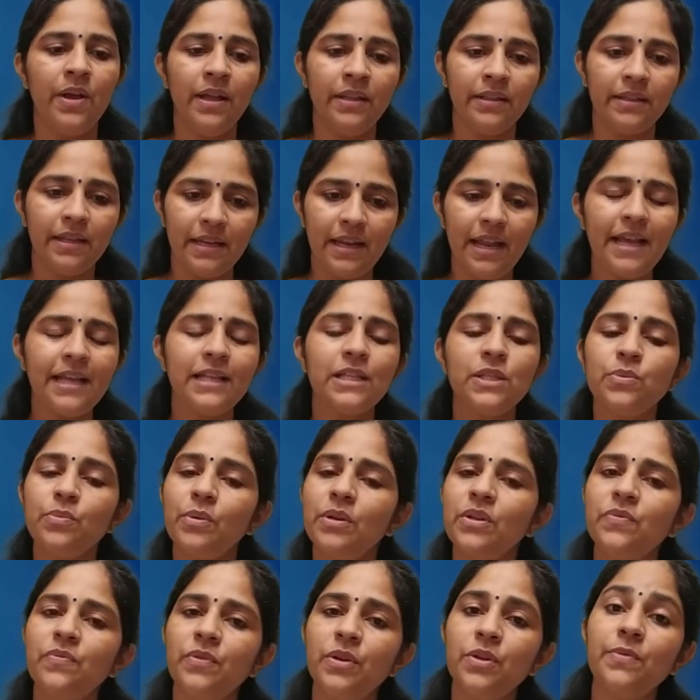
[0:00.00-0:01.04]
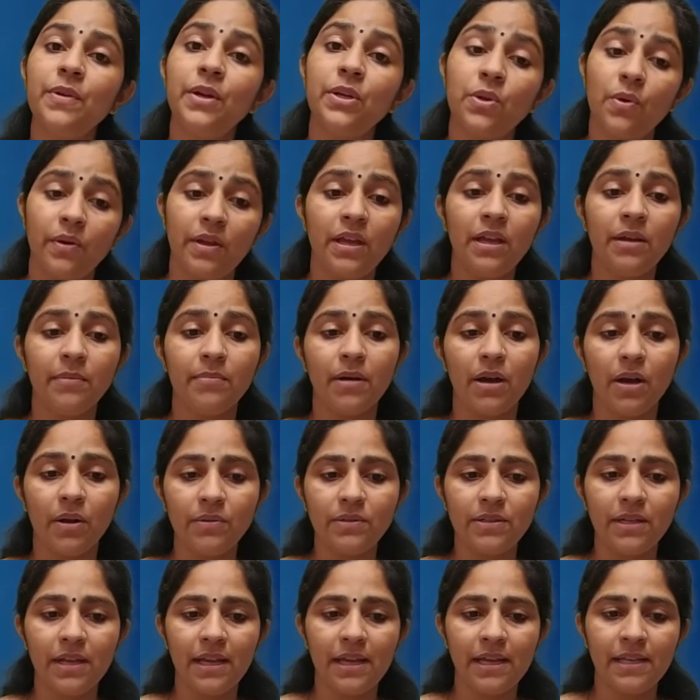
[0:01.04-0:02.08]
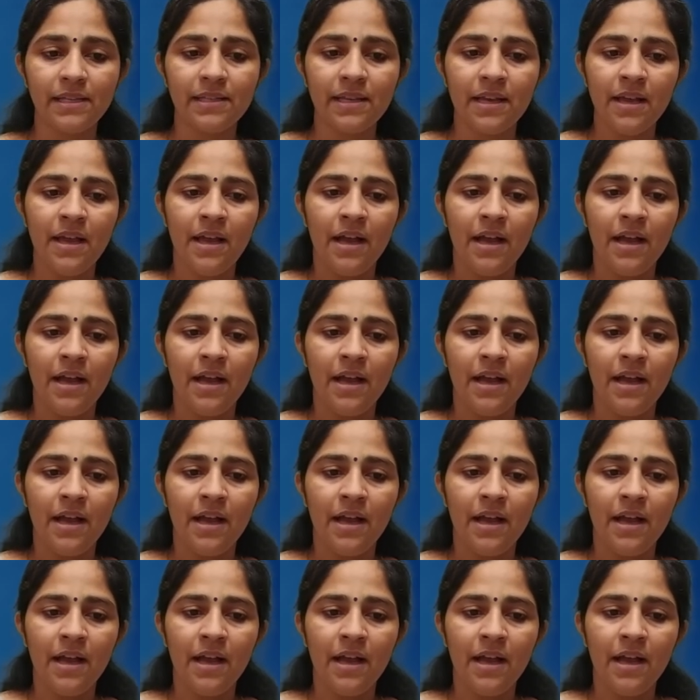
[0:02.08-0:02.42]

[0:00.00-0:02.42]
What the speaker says: The next one which we are talking about is